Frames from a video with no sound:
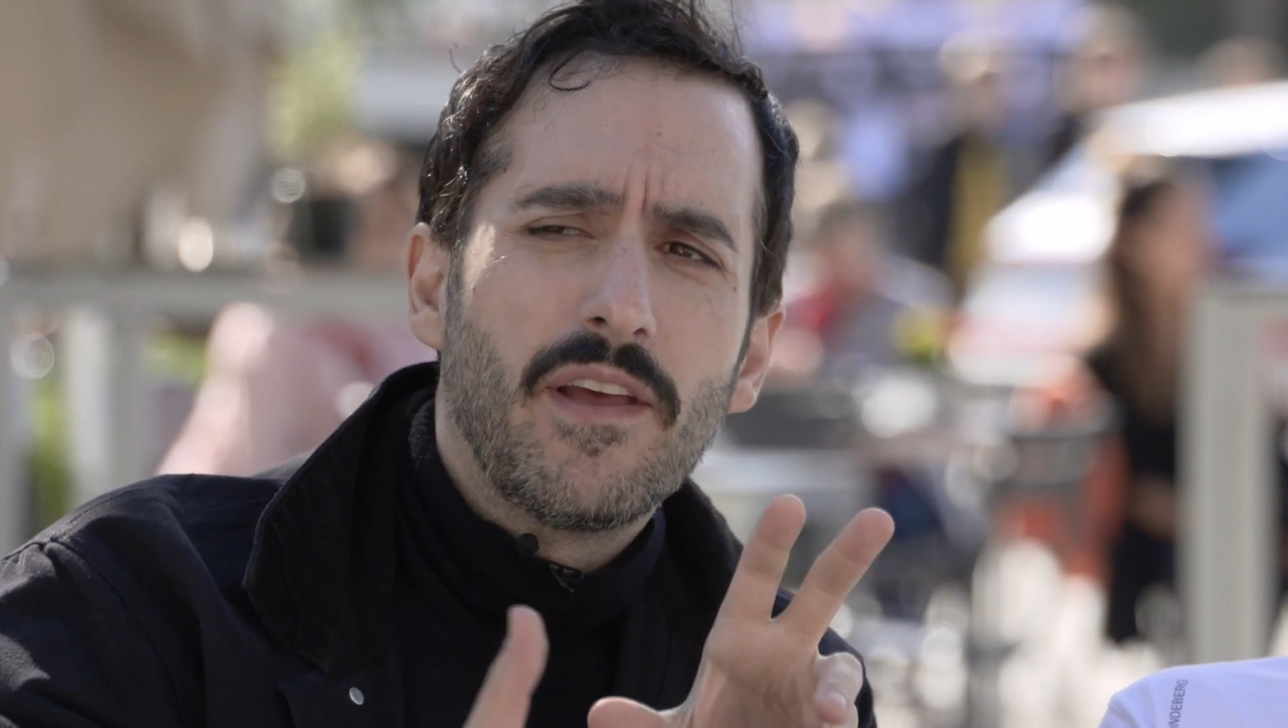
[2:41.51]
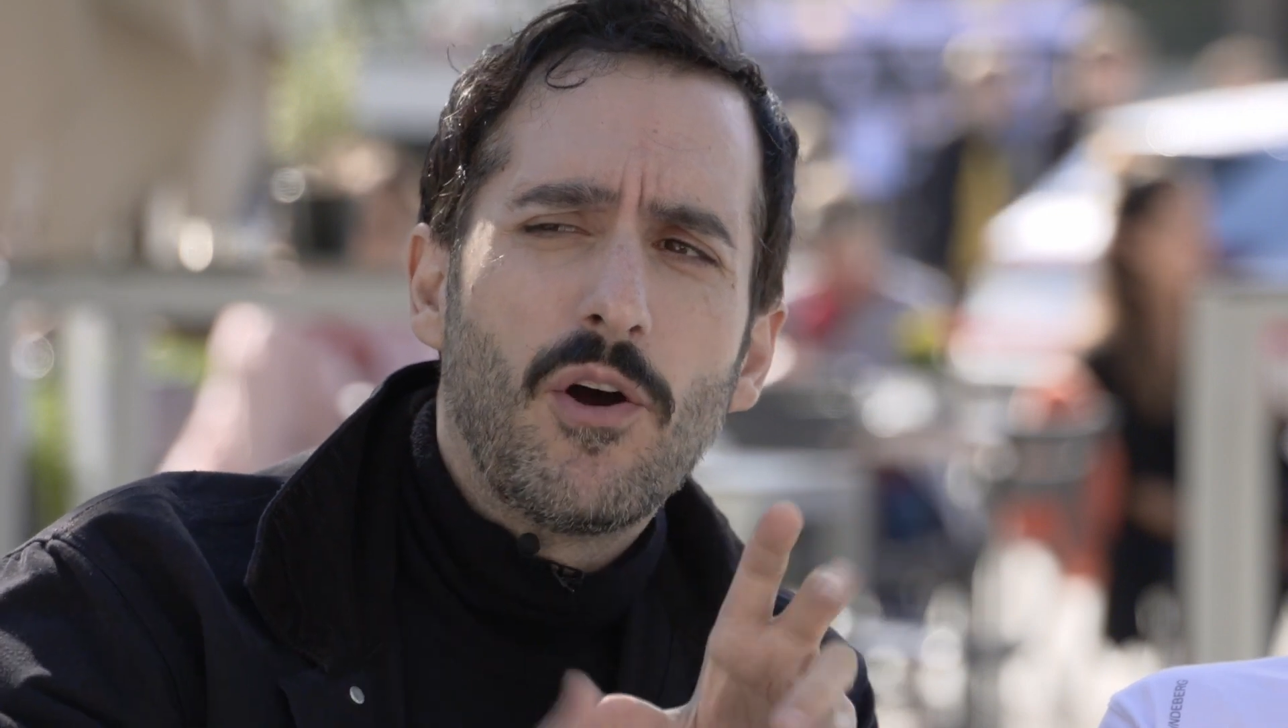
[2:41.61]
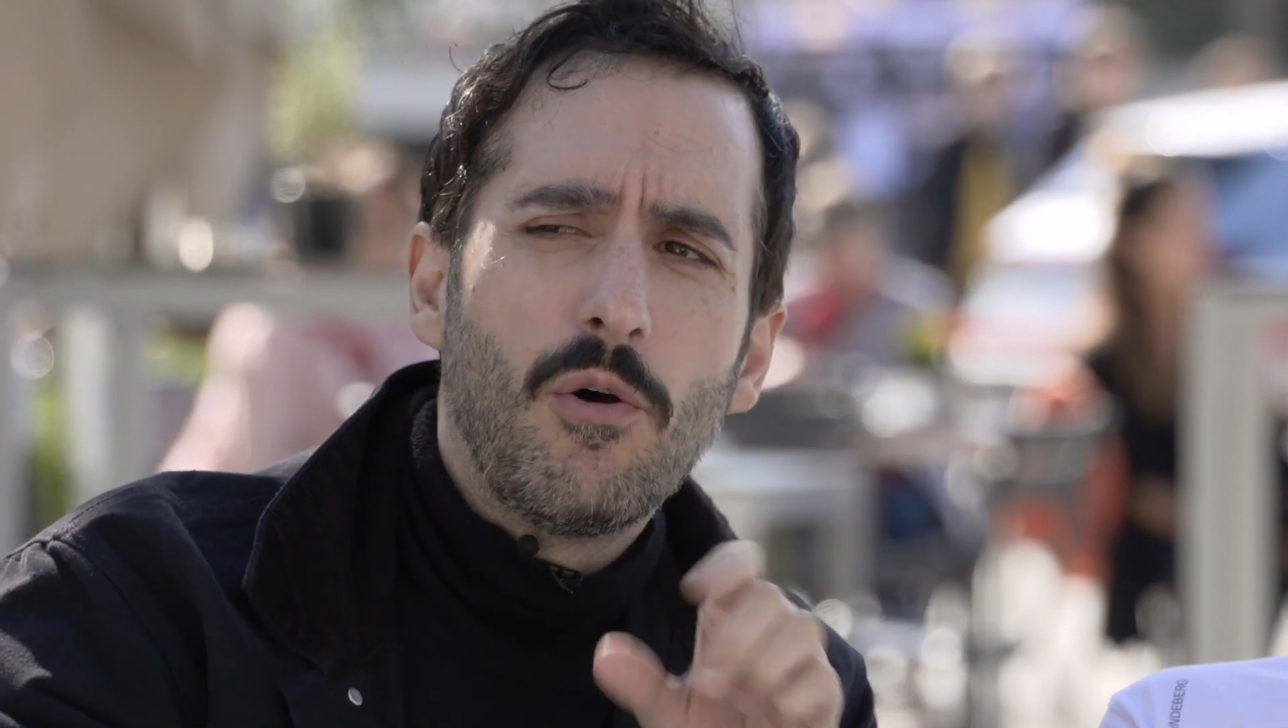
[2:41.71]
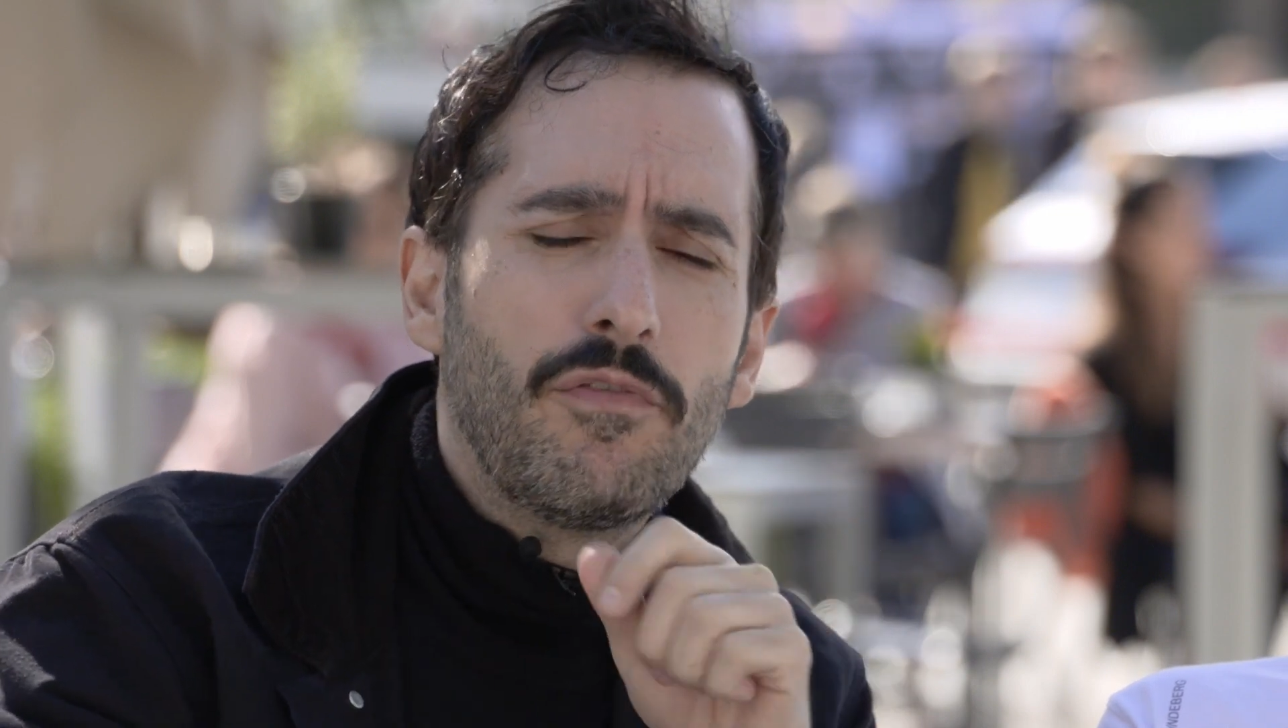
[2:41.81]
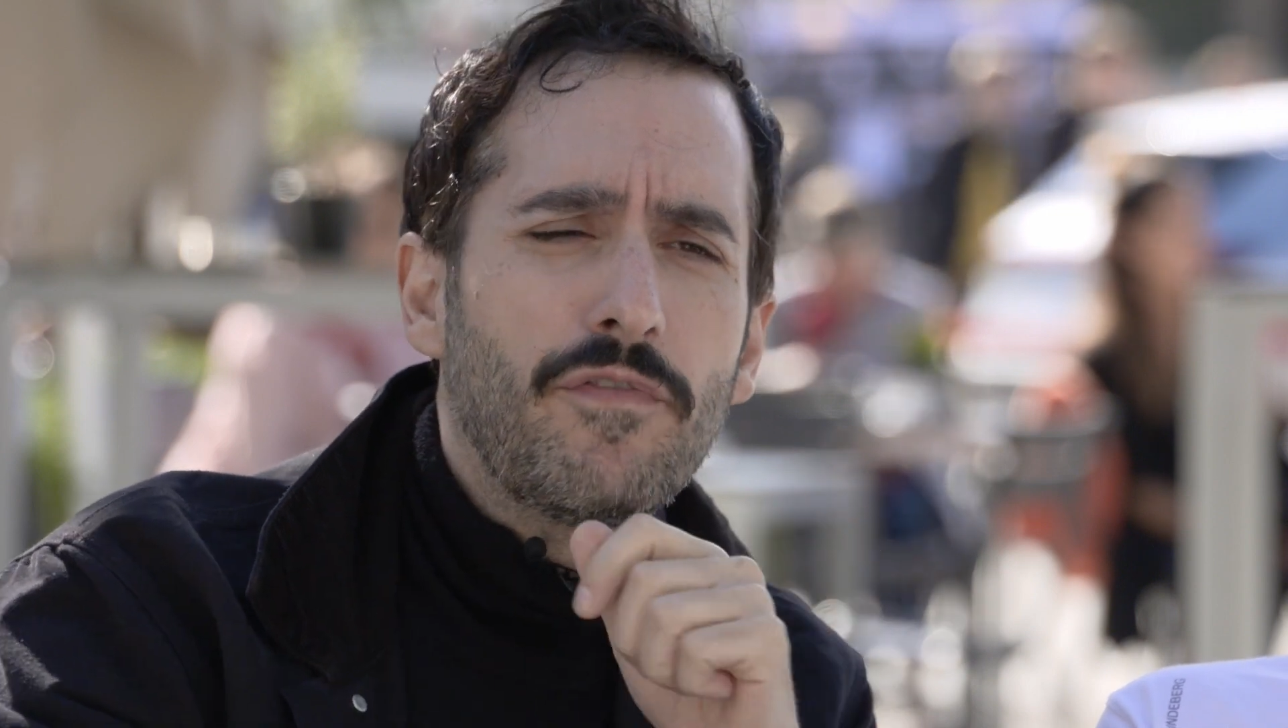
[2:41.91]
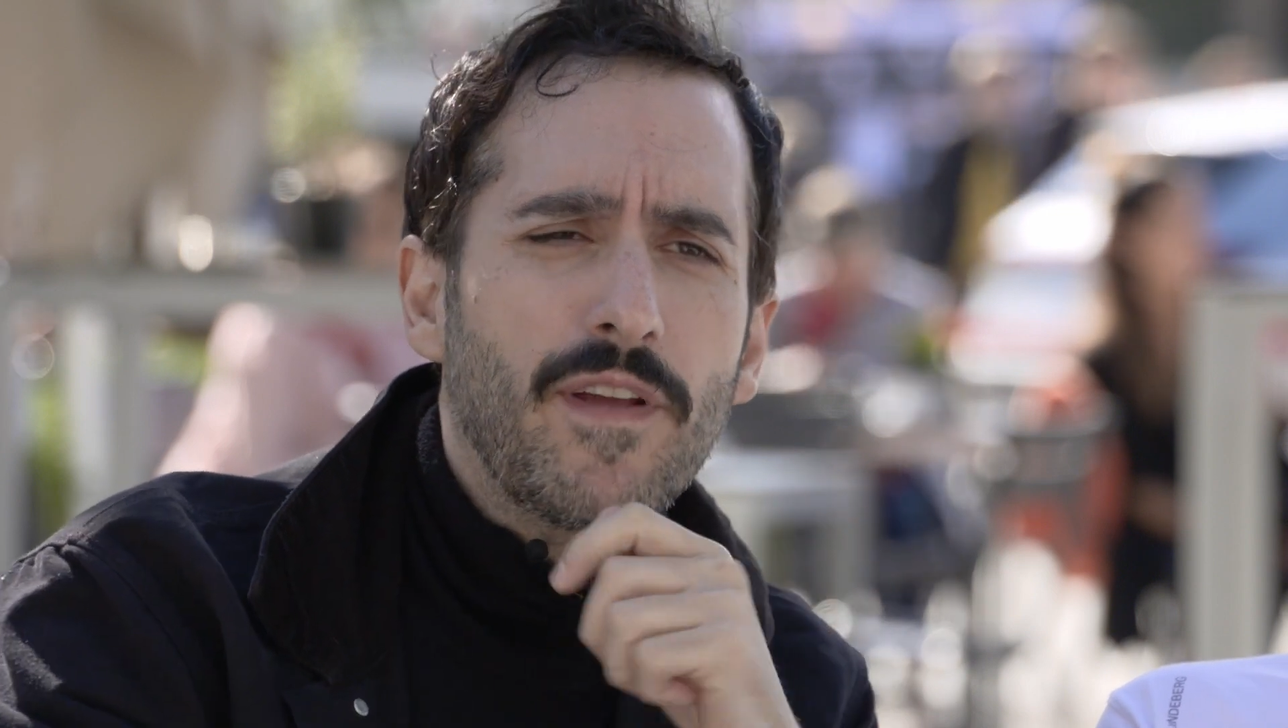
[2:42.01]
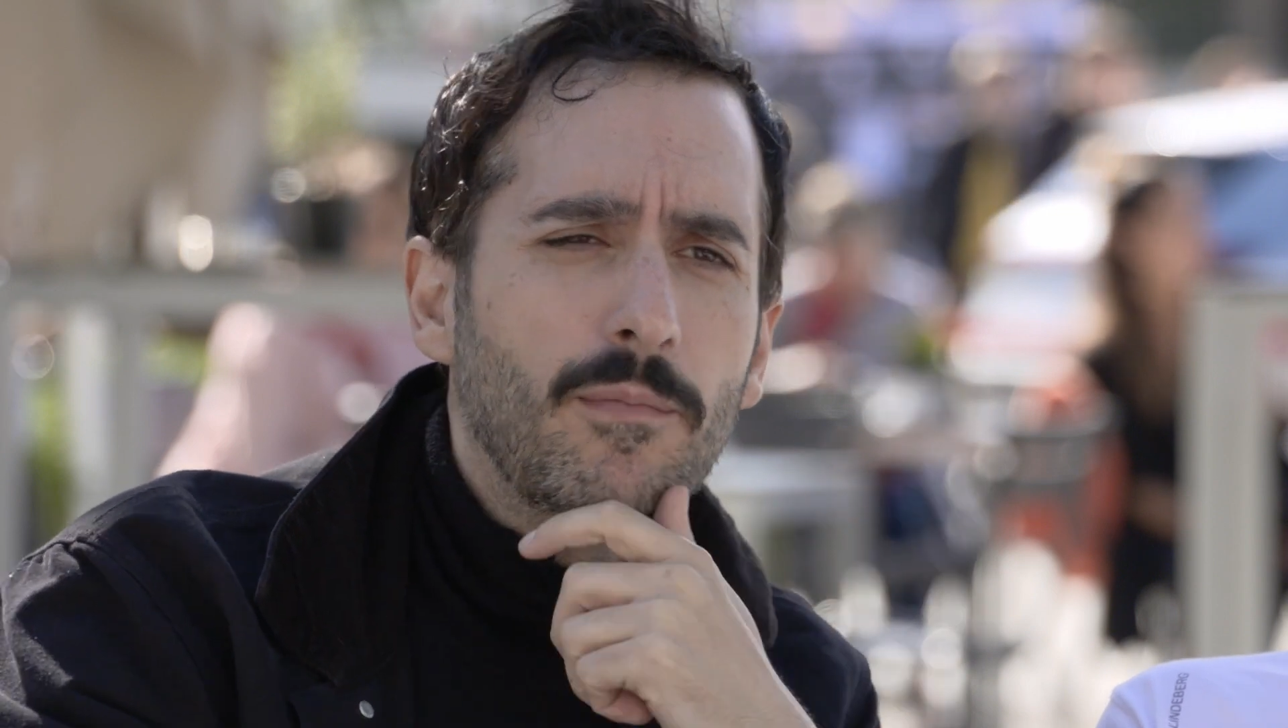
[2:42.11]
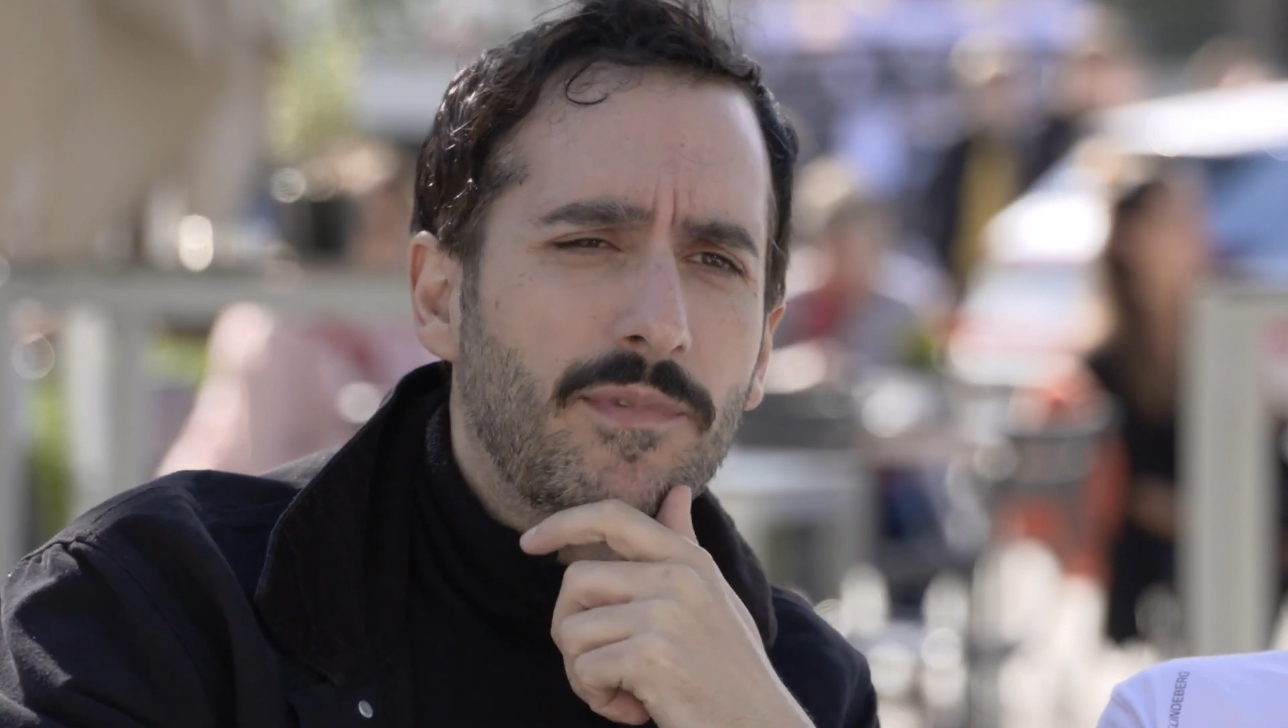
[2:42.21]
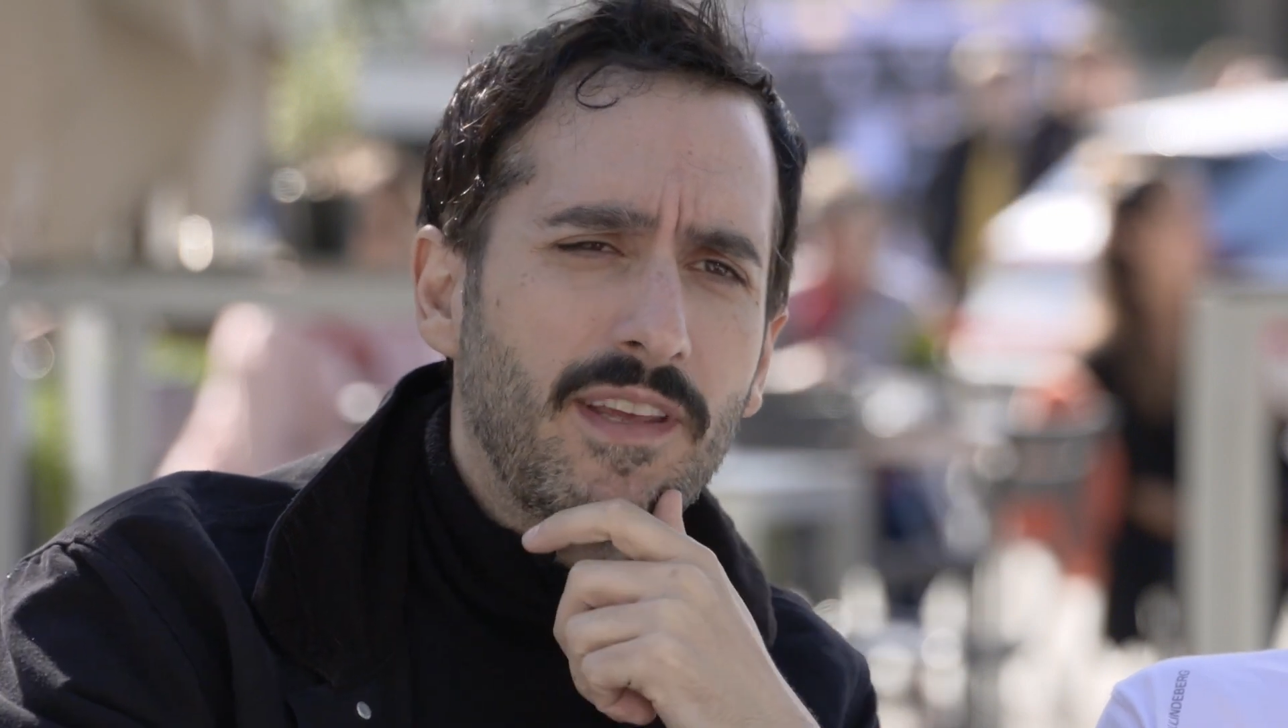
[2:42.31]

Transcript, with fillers: whole film